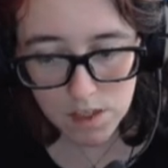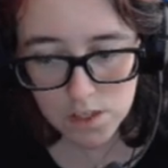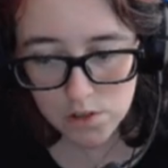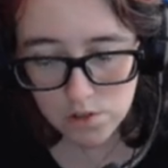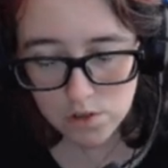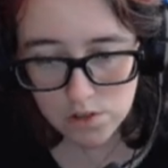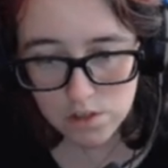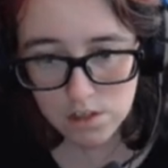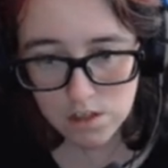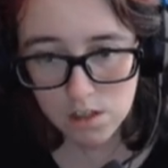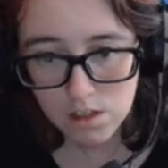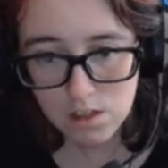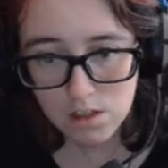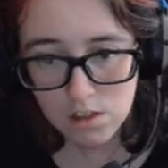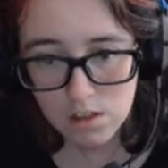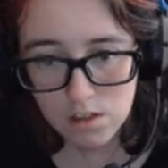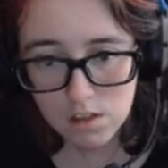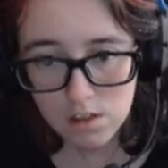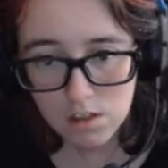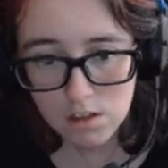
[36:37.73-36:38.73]
Interesting.
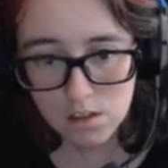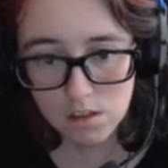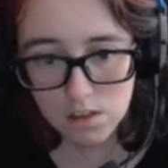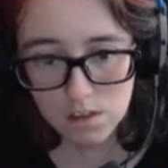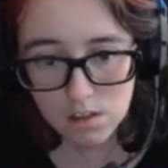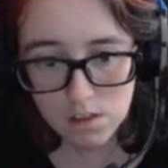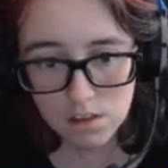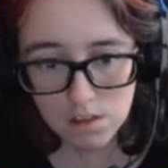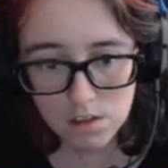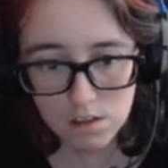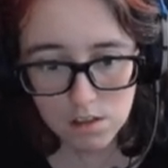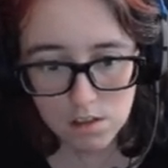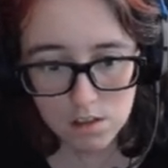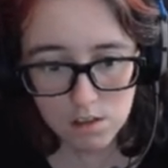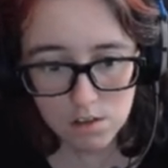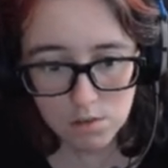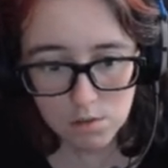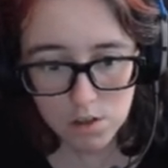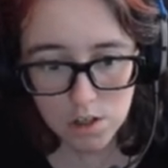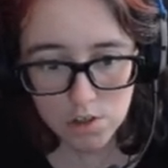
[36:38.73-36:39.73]

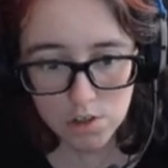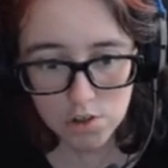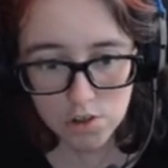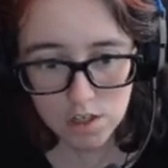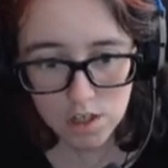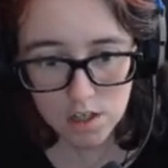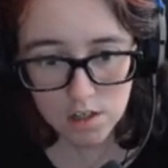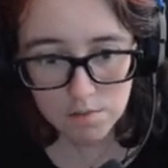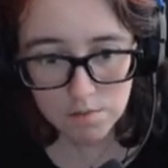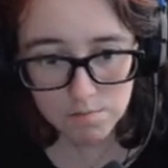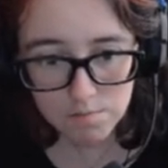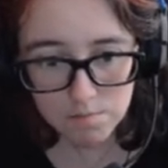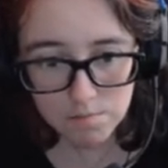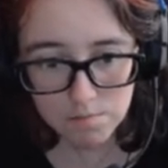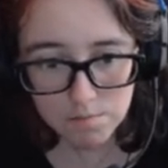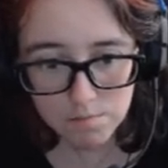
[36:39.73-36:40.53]
Watch your step.